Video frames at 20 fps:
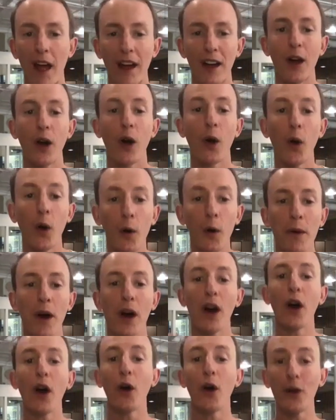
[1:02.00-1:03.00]
home
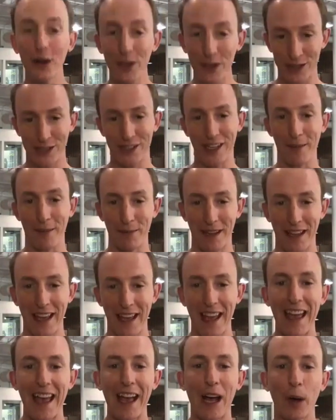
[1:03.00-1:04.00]
ownership,
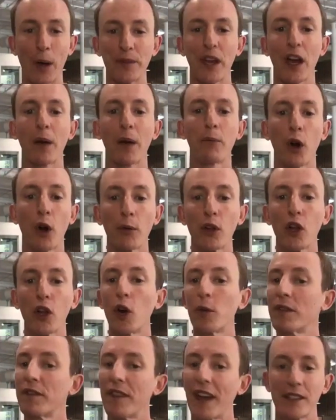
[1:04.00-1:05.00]
helped mobile
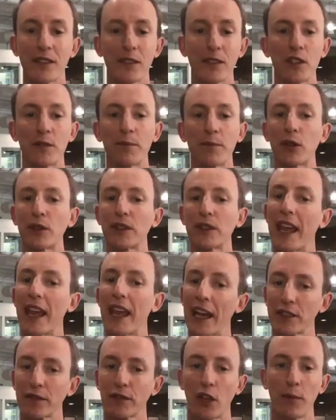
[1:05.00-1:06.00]
home investors build
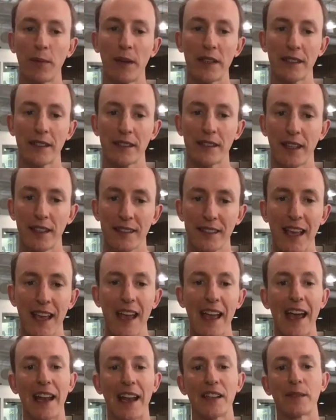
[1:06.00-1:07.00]
cash flow businesses,
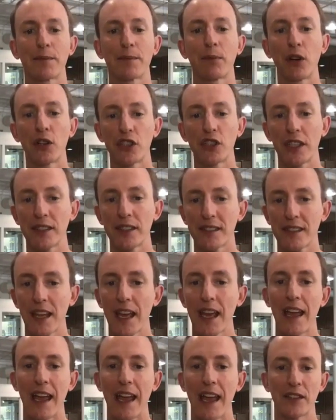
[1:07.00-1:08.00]
and has purchased
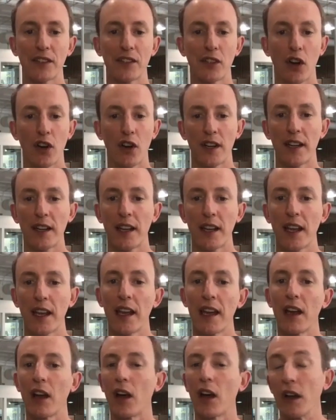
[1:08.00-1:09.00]
and started
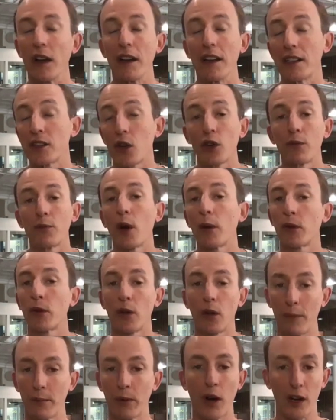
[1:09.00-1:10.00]
his own mobile
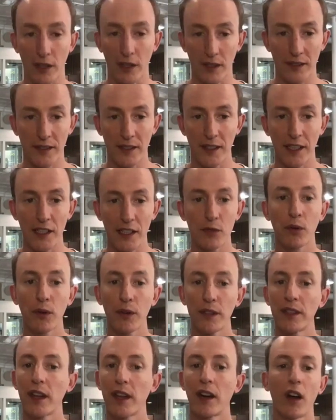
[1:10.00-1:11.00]
home parks. He's really
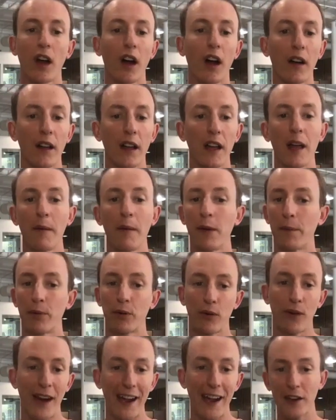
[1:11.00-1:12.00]
done it all. But
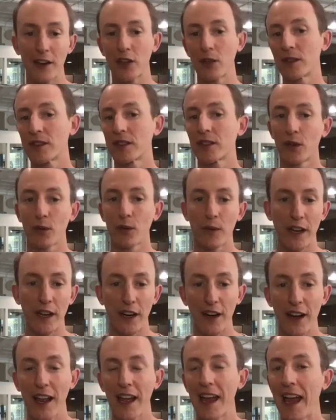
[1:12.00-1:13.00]
prior to his
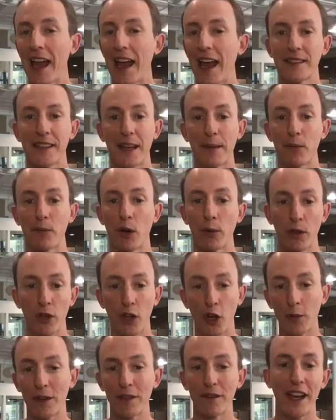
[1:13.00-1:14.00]
career as a mobile
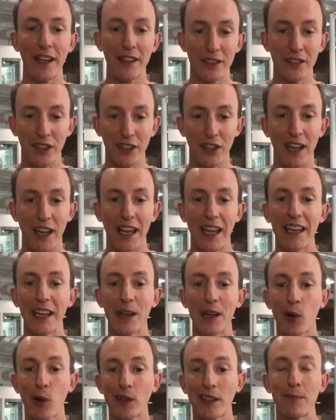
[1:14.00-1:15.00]
home investor, he
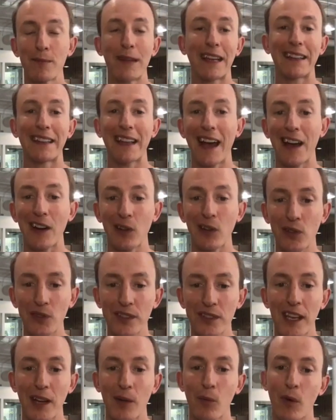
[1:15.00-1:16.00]
worked at McDonald's
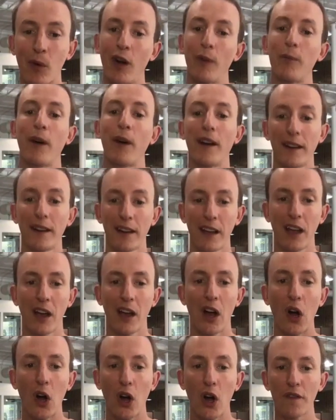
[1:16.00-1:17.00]
and Walmart
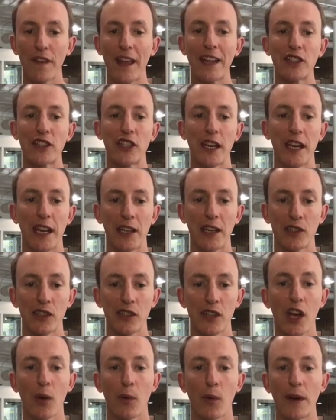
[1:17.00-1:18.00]
all of that changed
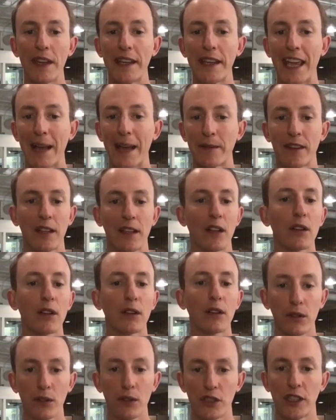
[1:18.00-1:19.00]
when he came to the
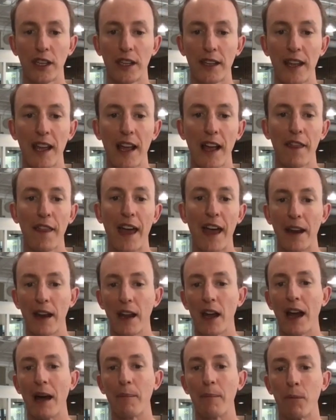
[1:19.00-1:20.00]
conclusion that
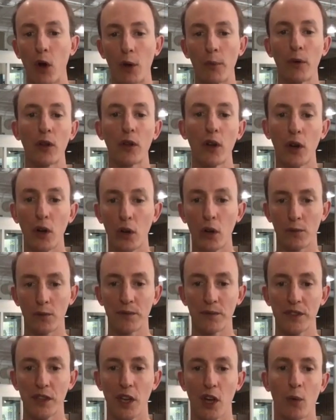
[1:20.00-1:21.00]
mobile
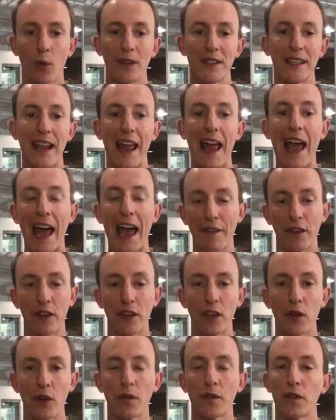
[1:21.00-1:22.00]
homes was an
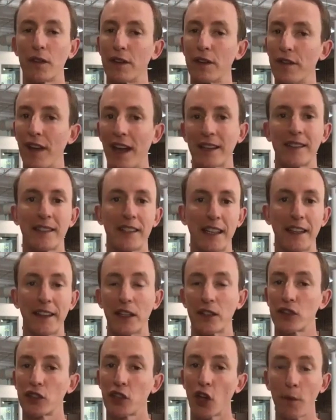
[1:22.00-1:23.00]
avenue for investing that
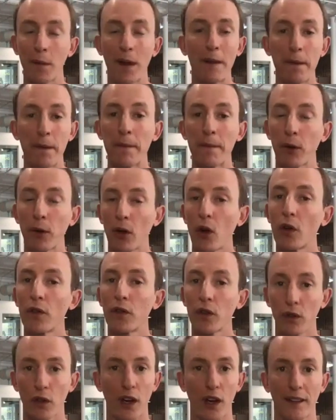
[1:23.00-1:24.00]
so many people
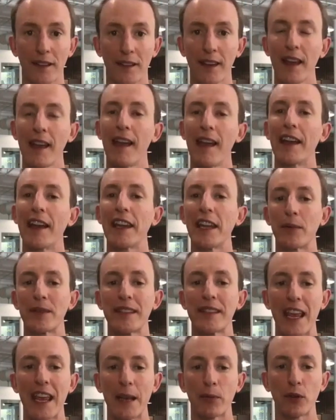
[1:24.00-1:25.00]
overlooked and he was
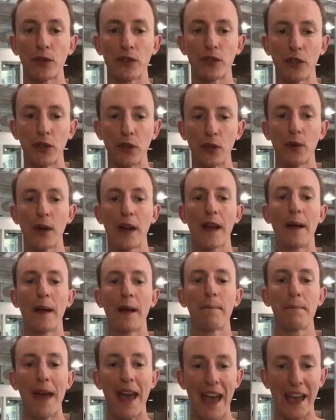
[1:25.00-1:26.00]
able to
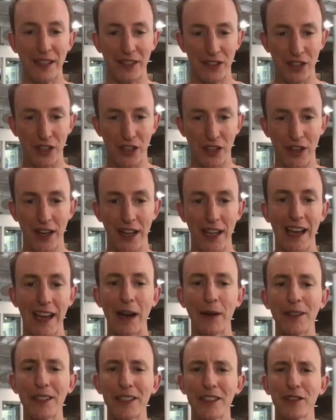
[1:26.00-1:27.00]
master. I
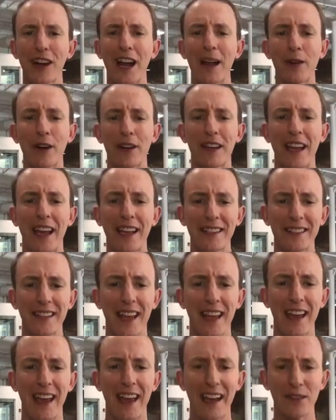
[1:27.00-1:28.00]
would describe our guest
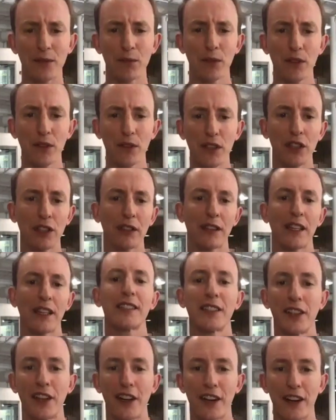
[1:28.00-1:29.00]
as a really good
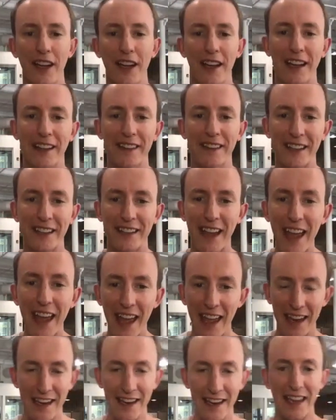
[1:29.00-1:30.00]
listener. And
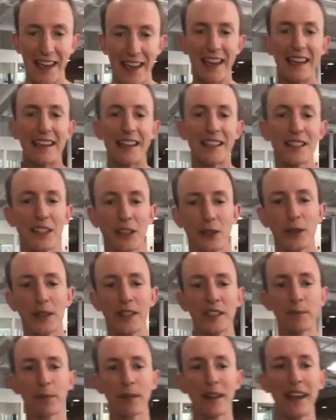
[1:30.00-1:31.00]
today he is going to
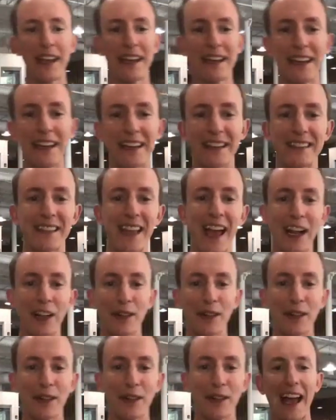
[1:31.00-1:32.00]
explain
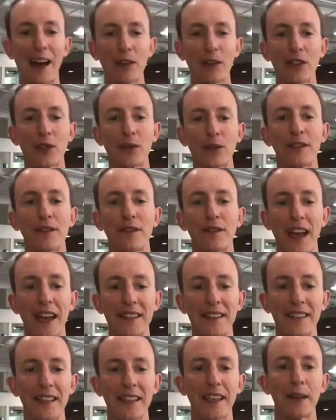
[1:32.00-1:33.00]
exactly how to
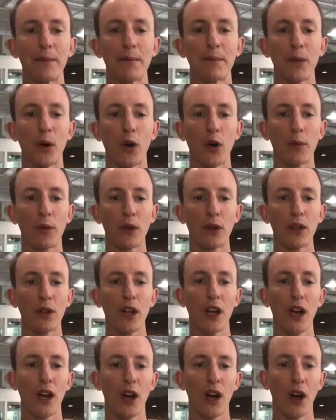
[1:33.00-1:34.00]
invest in mobile
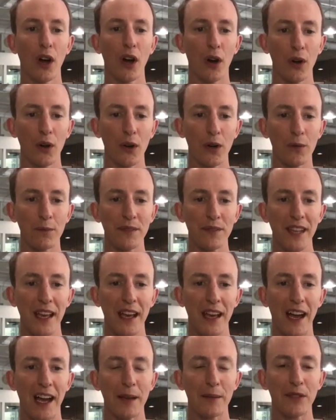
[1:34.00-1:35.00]
homes.
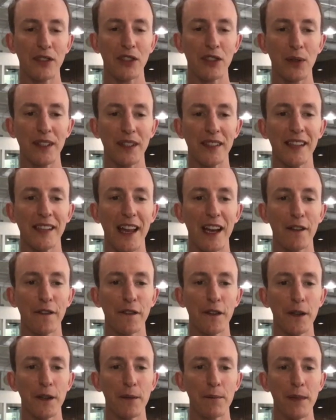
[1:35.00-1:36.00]
I am so excited for
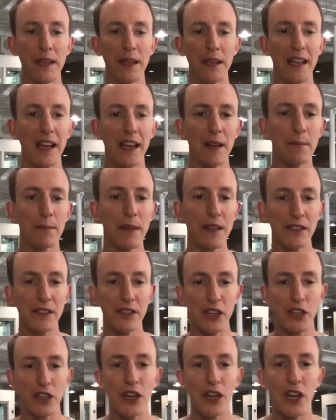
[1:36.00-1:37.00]
you to meet
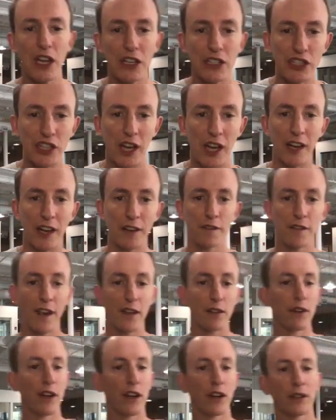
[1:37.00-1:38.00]
Mr. John
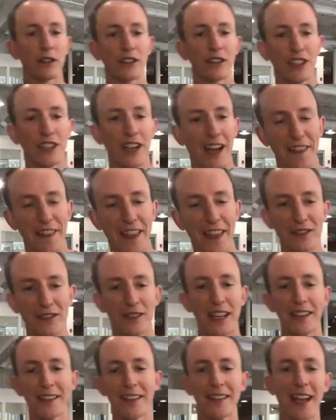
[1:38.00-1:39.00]
Fedro. John, thanks for
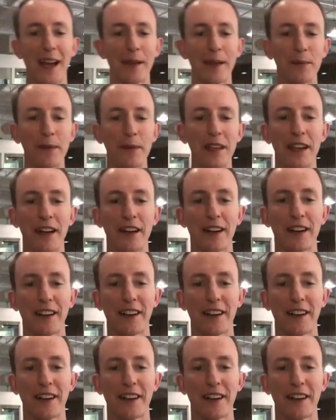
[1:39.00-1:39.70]
taking the time to be here.